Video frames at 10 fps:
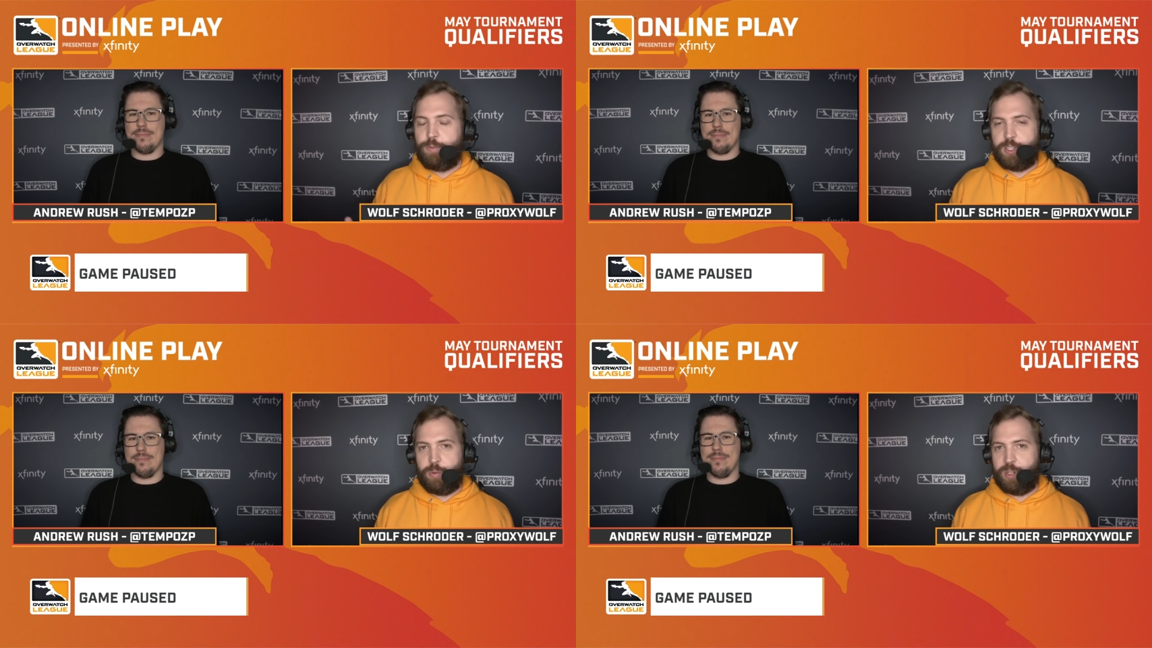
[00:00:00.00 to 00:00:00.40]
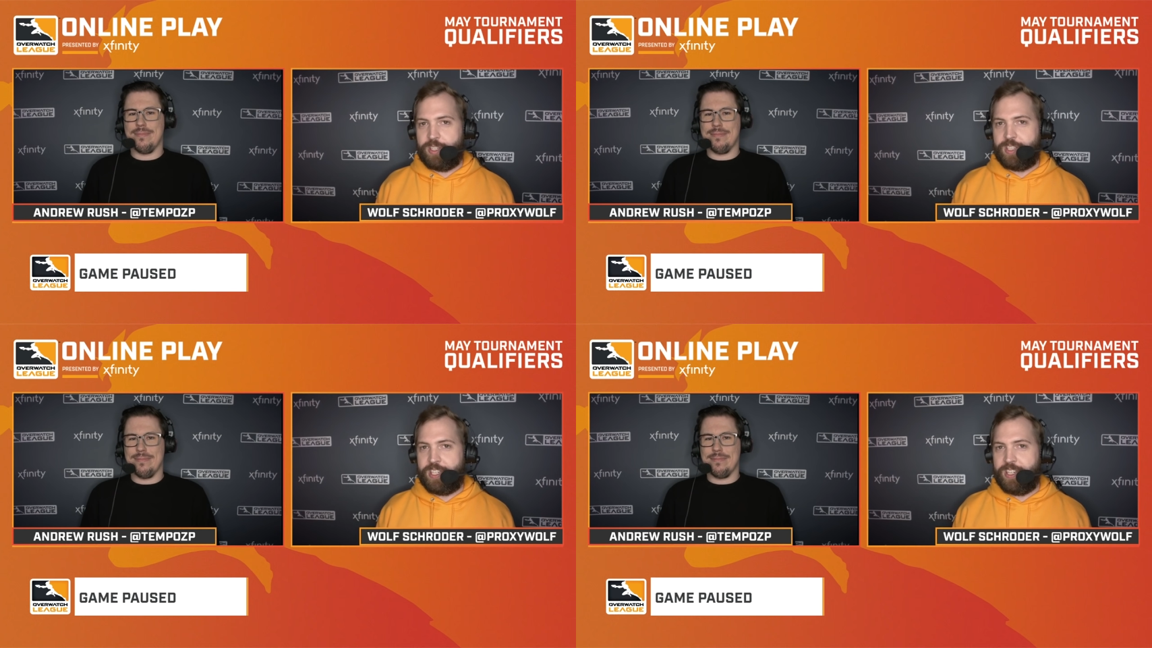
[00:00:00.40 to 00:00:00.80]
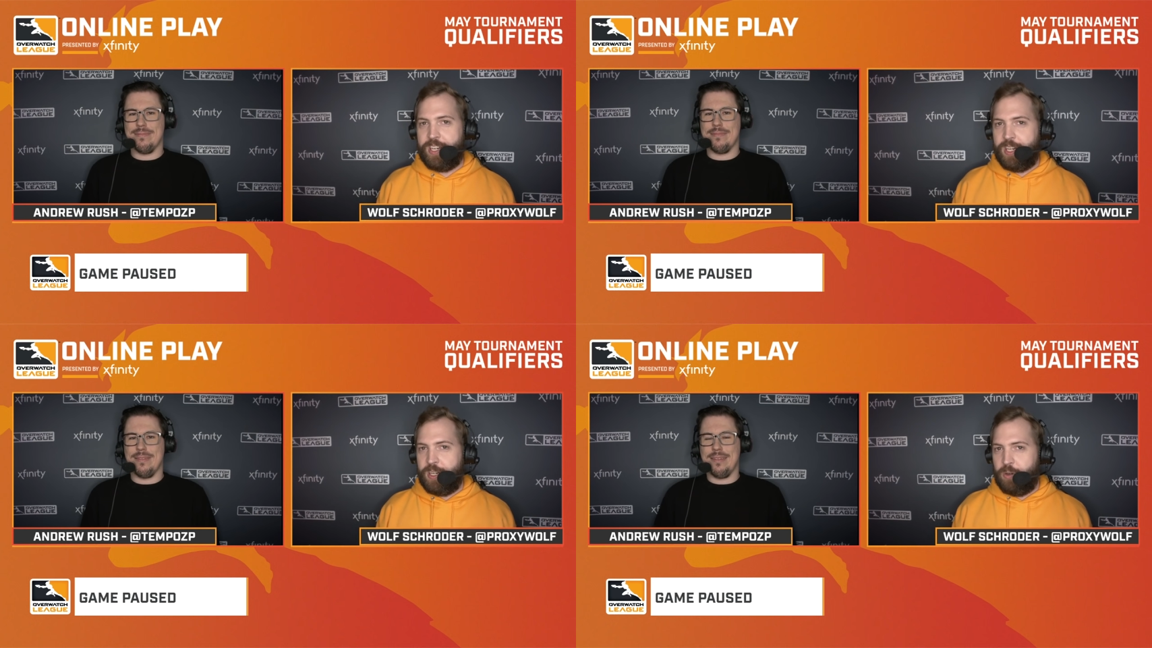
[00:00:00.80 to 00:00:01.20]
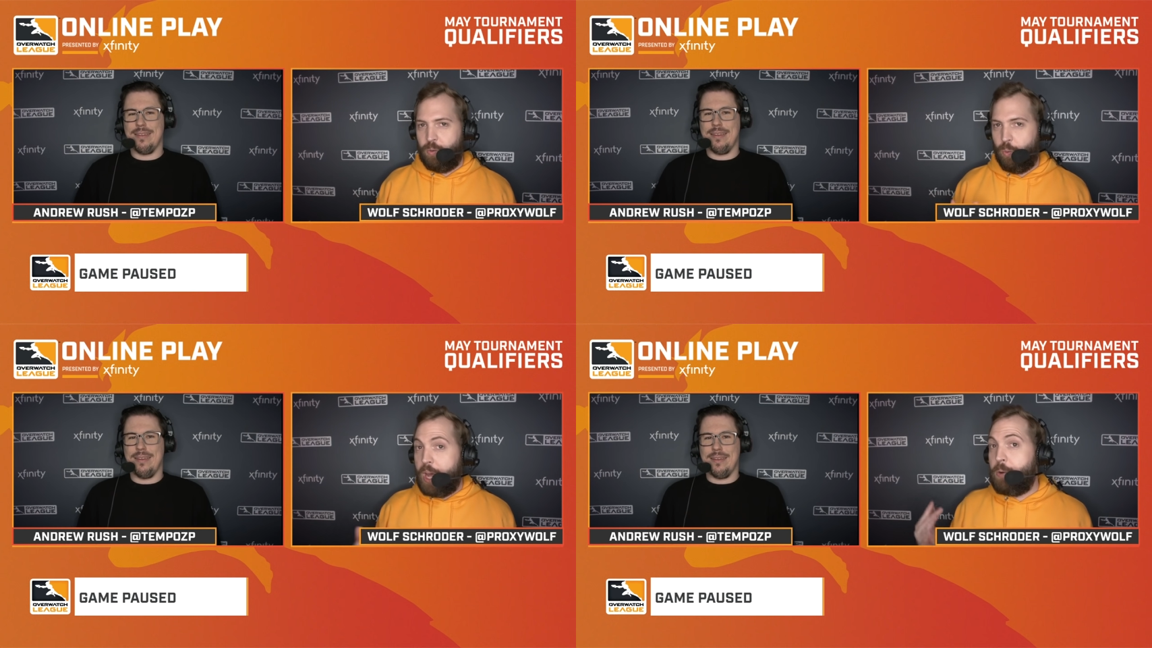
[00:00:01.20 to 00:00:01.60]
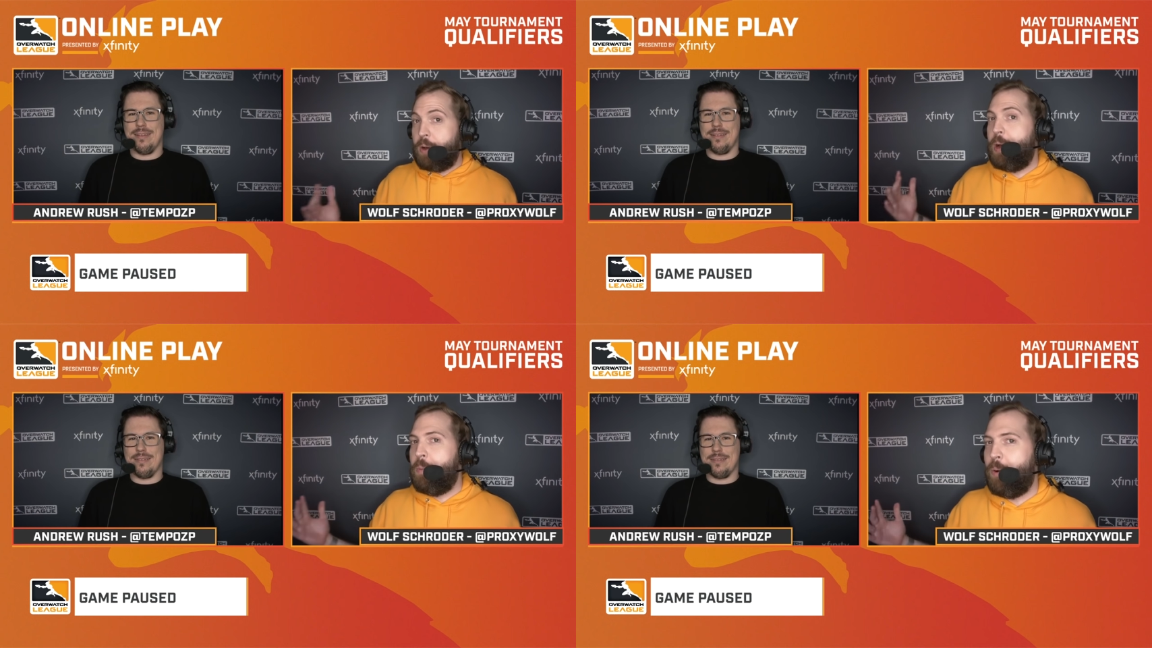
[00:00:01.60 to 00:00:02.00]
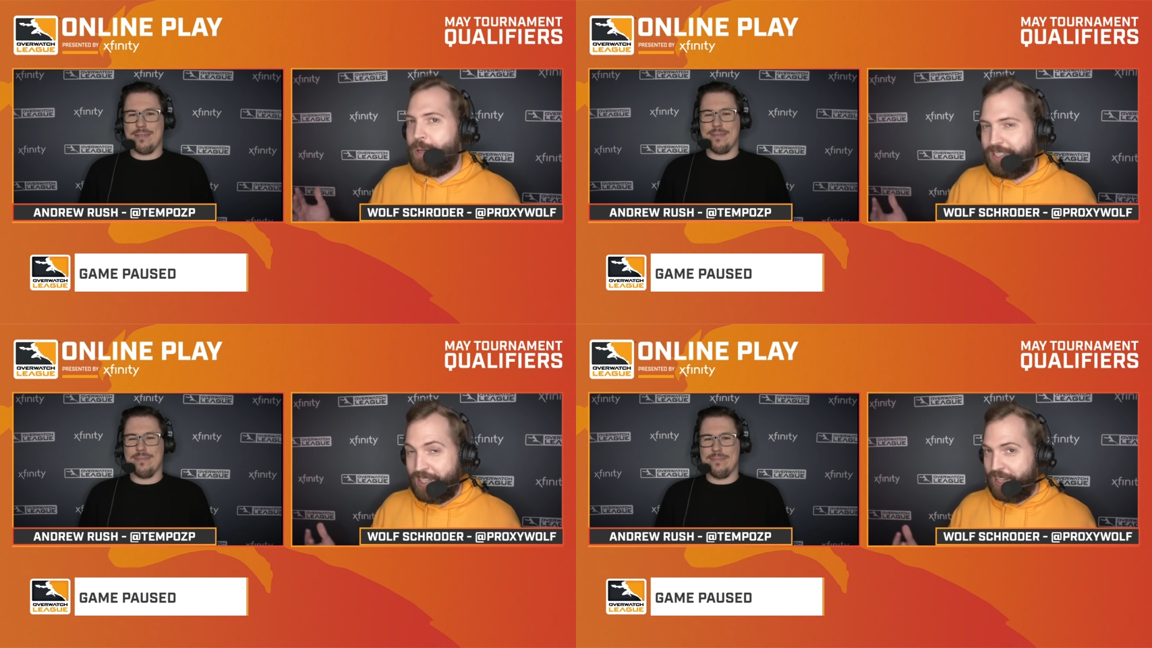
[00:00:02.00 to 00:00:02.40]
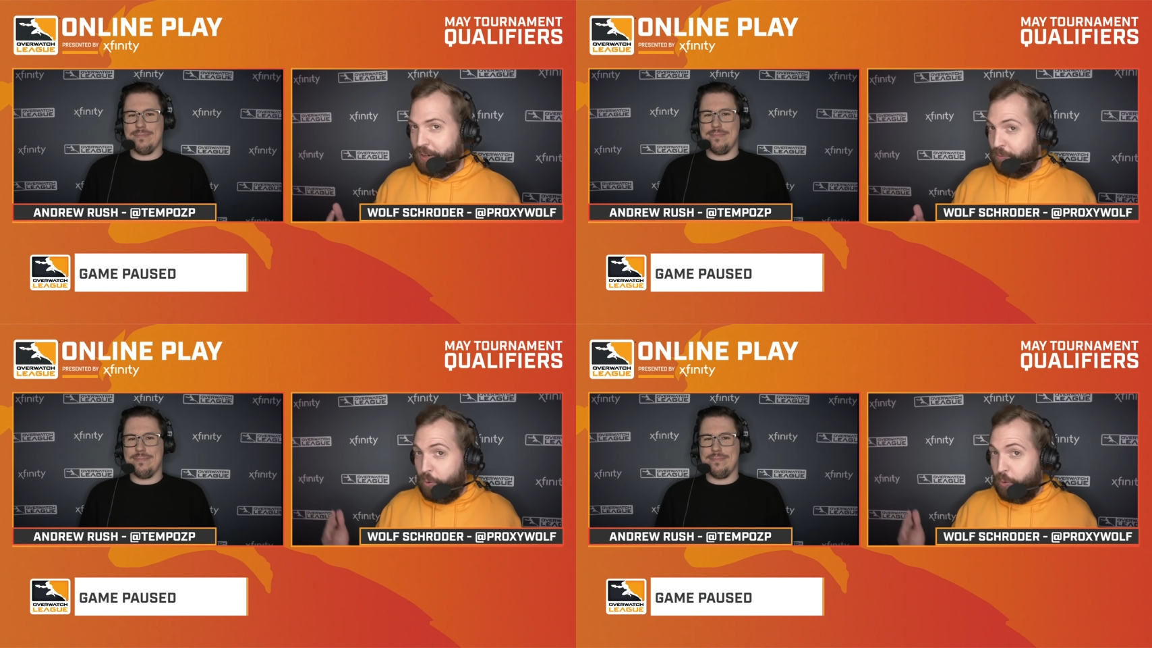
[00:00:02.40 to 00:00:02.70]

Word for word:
Speaker 1: powerful, so we're going to see way, way, way more Winston.